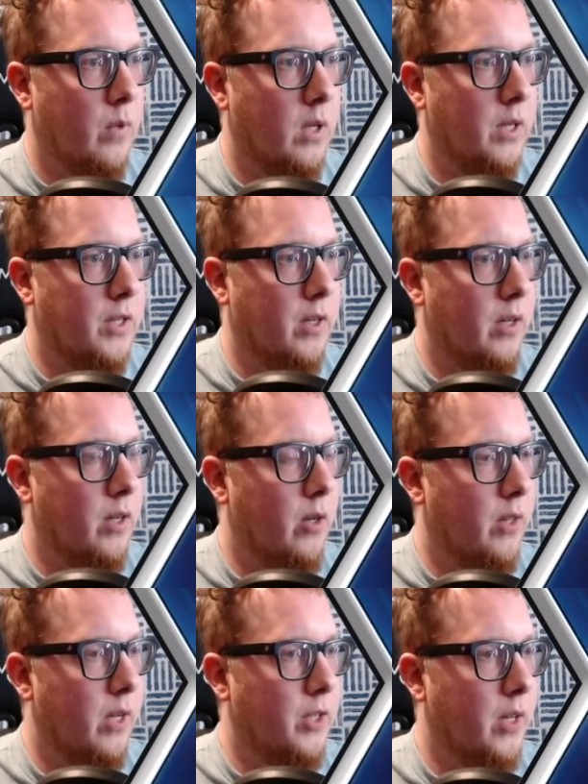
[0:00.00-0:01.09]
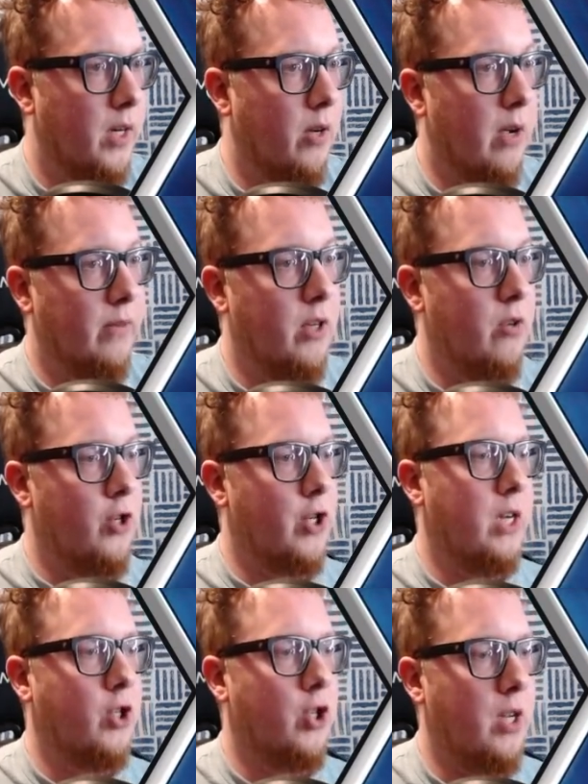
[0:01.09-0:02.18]
That's not going to do anything. So they do have 2
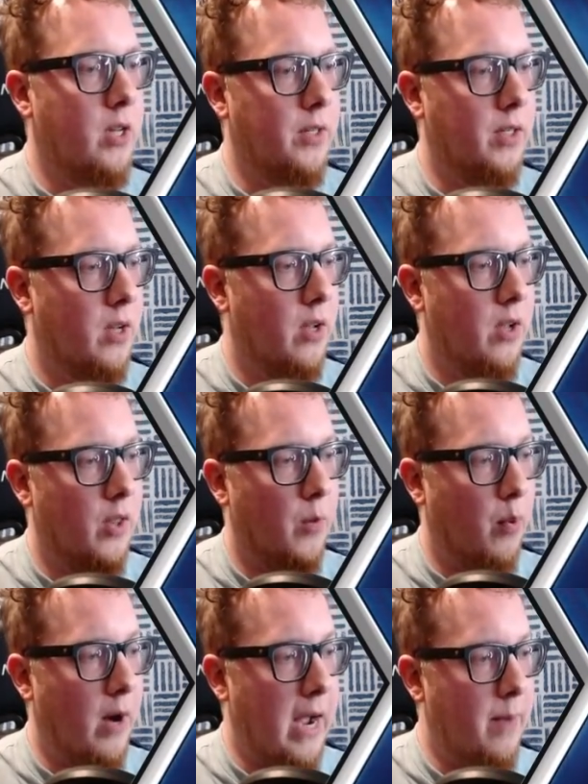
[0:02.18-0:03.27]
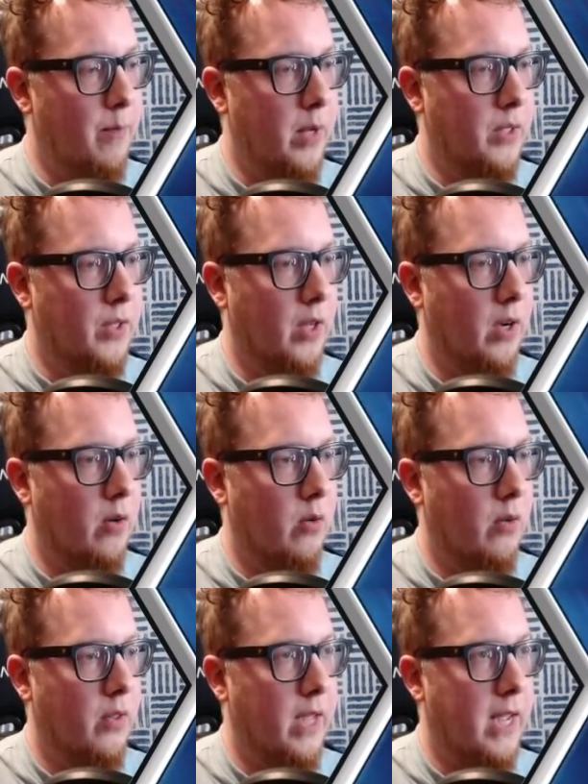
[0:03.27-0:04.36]
Shang-Chis. The problem is,
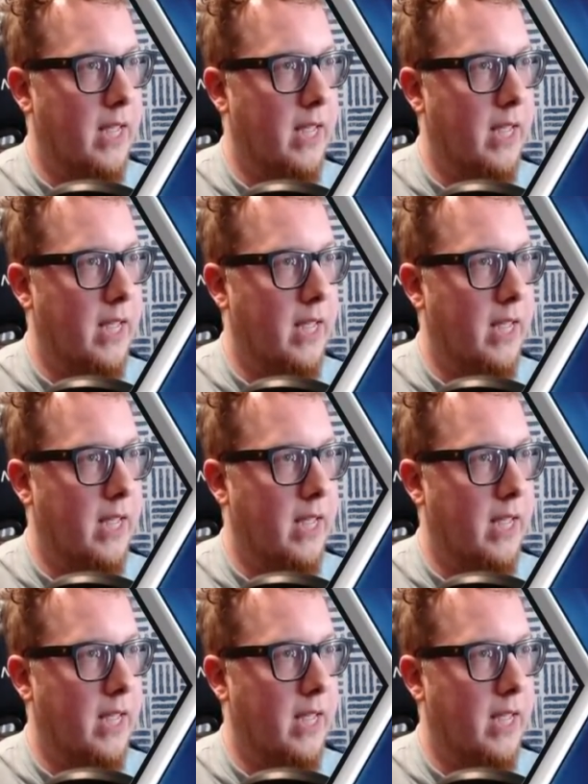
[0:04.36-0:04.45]
though, they